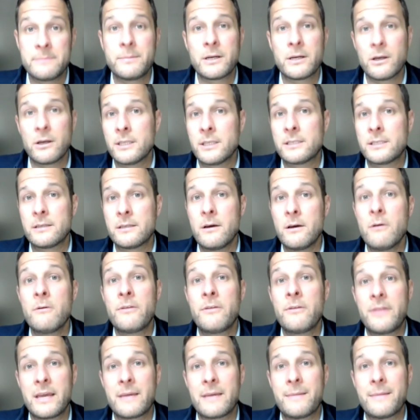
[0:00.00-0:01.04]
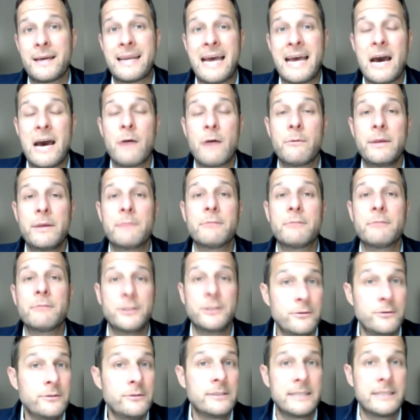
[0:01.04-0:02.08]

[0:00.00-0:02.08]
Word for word: but also think about how we reduce